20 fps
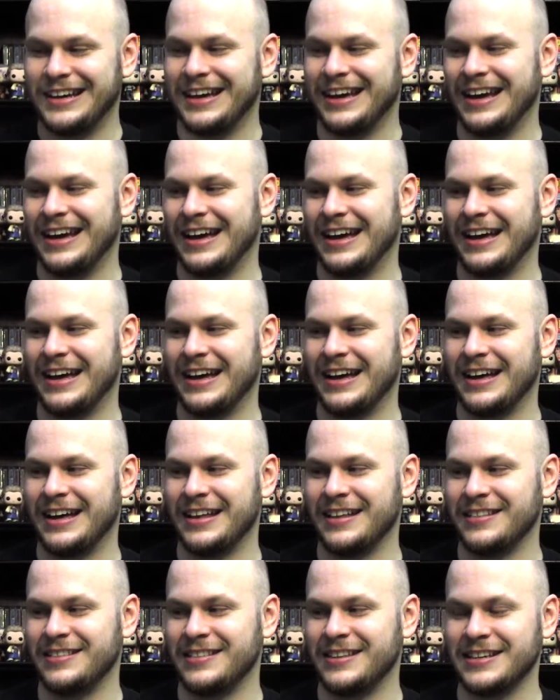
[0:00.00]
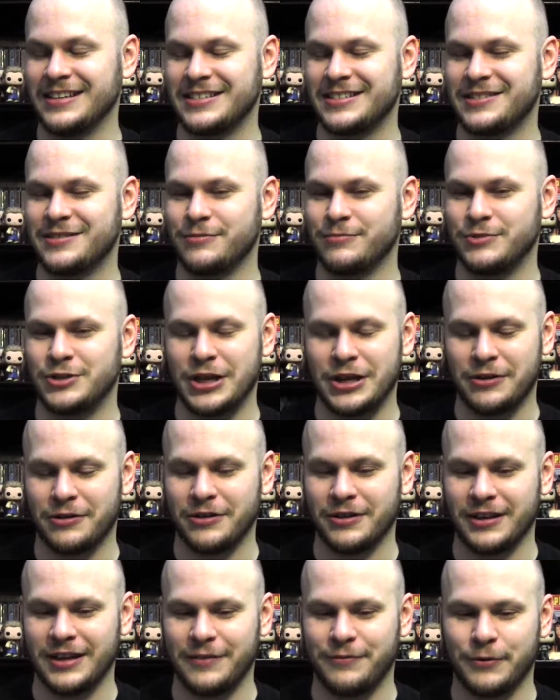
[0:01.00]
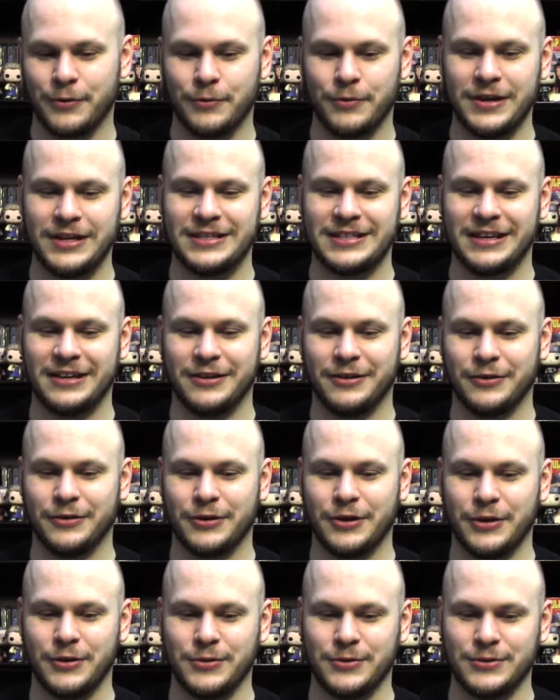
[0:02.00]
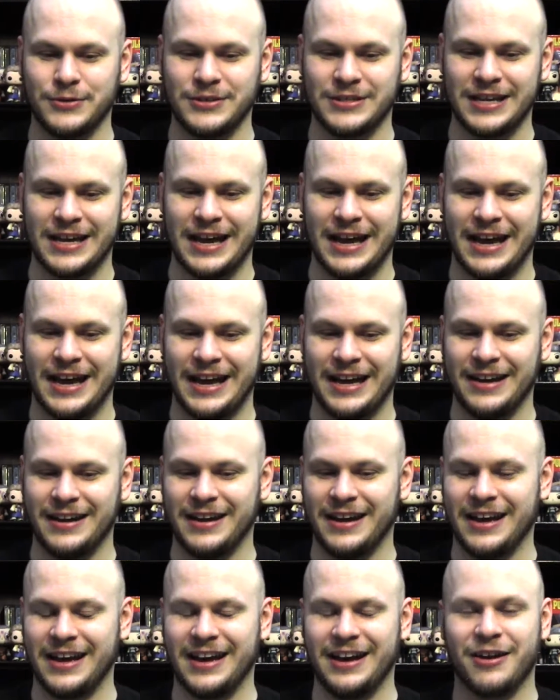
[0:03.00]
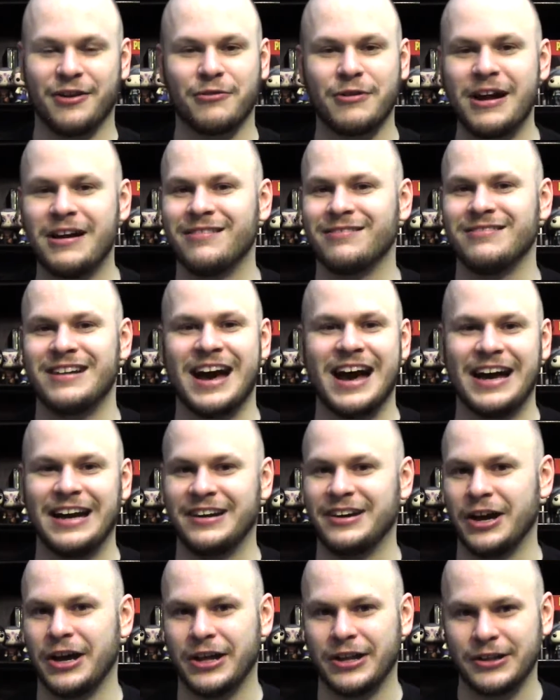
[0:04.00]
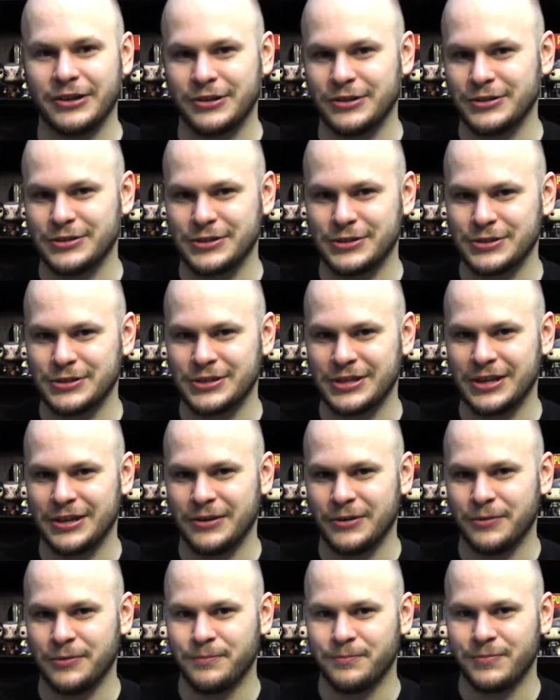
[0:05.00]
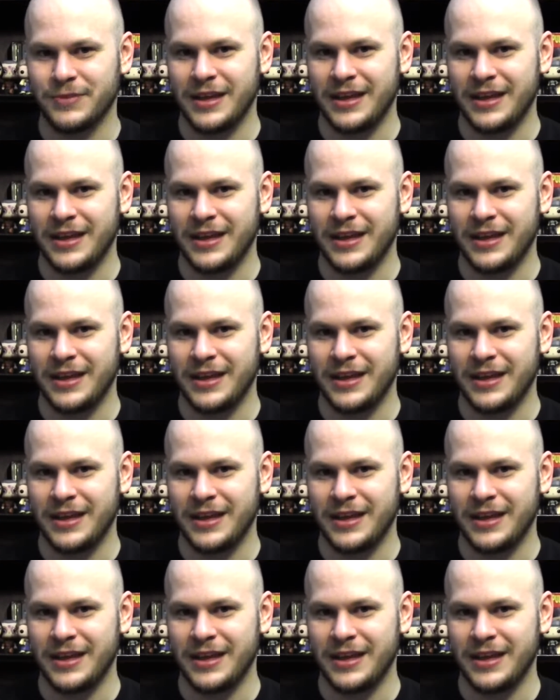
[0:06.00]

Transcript: This generally for retail goes at around $9 or so.